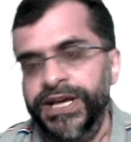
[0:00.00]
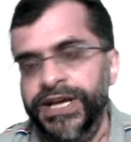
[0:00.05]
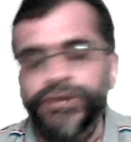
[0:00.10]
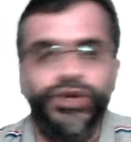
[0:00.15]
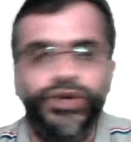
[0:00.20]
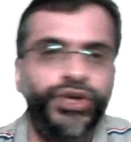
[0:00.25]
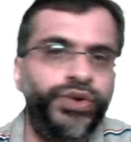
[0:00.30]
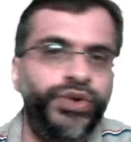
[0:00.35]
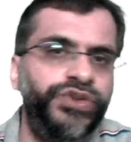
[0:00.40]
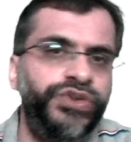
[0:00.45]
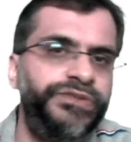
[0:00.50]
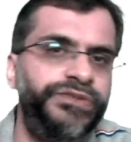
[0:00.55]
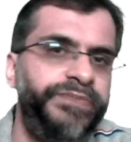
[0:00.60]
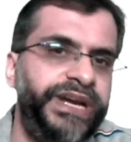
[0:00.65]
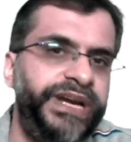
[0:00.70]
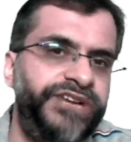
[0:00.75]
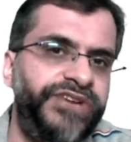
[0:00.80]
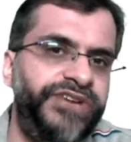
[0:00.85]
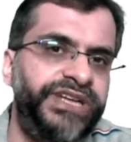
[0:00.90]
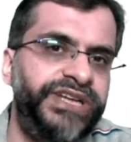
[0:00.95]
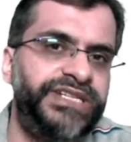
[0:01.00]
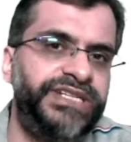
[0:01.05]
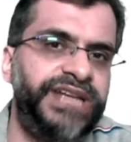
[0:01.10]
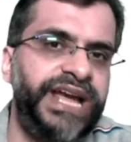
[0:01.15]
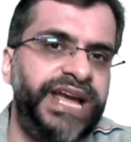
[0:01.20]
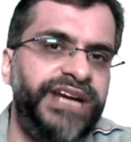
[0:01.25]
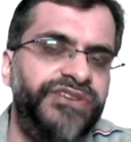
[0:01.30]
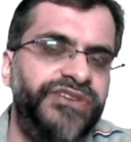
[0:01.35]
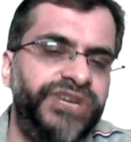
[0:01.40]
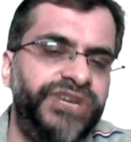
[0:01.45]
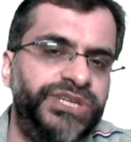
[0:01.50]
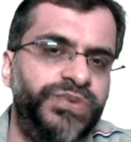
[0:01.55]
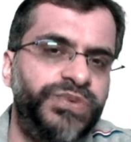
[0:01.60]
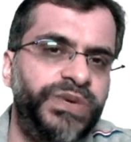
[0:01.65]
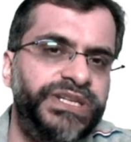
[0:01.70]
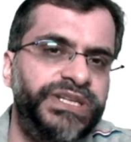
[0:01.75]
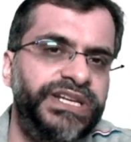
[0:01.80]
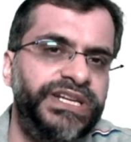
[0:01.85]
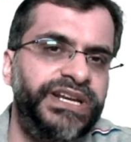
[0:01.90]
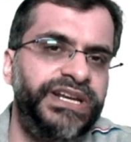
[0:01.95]
So use metrics like
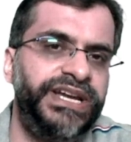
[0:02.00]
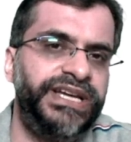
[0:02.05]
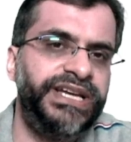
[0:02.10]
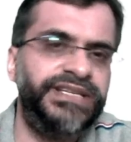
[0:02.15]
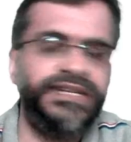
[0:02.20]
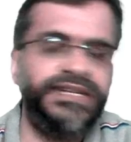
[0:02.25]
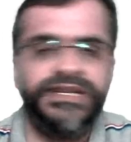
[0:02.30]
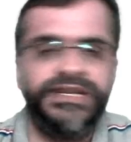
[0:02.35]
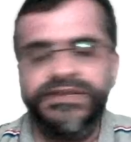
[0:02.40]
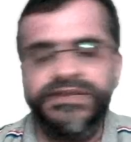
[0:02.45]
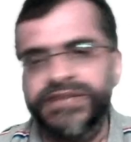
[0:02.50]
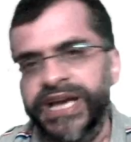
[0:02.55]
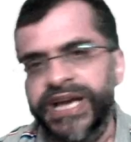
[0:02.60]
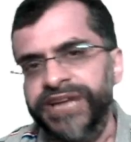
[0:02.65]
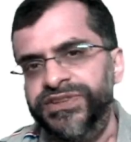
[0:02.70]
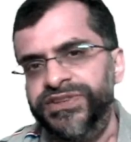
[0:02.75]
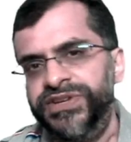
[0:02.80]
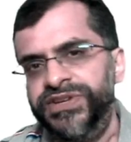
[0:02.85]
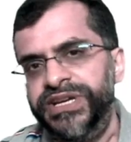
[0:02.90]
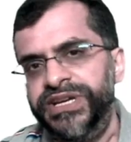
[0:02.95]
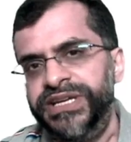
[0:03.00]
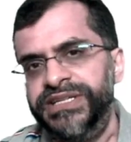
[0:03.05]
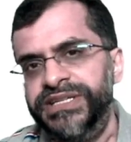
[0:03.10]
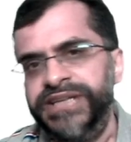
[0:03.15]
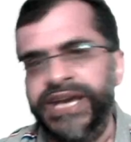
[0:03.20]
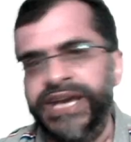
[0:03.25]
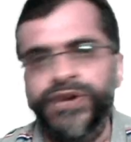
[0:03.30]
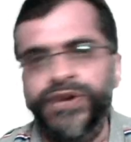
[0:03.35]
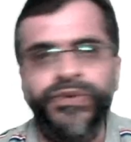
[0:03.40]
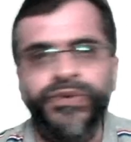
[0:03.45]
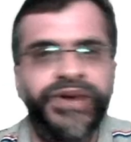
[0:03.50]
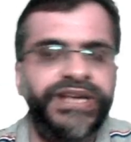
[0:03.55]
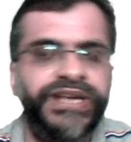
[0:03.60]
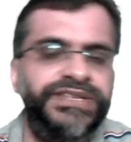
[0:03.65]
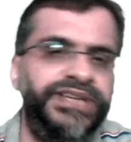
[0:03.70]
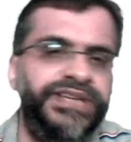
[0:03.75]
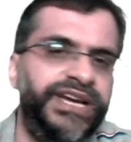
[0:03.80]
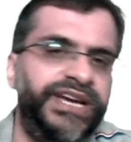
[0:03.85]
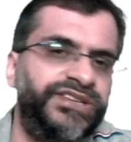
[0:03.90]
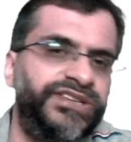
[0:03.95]
trustworthiness, conciseness,
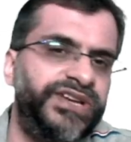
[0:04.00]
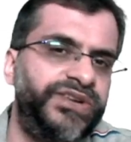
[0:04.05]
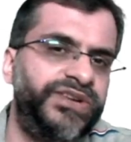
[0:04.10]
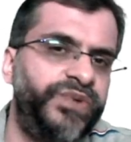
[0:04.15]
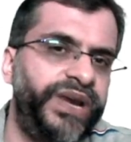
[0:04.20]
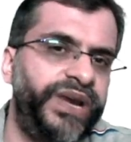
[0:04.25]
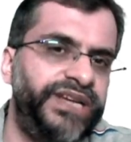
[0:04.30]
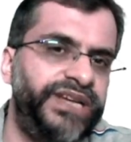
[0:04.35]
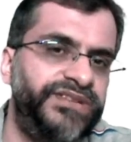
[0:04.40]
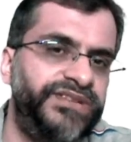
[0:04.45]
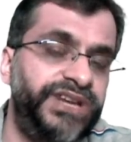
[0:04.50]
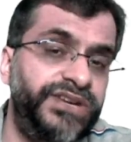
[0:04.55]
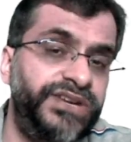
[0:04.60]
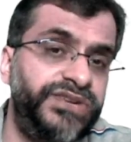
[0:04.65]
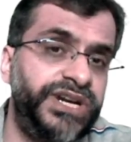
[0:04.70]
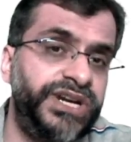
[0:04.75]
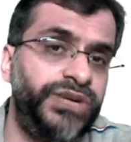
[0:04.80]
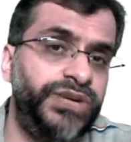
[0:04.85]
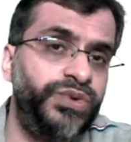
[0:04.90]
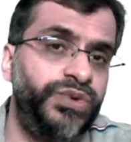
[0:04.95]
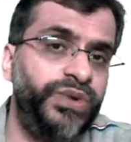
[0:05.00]
accuracy, etc., etc.,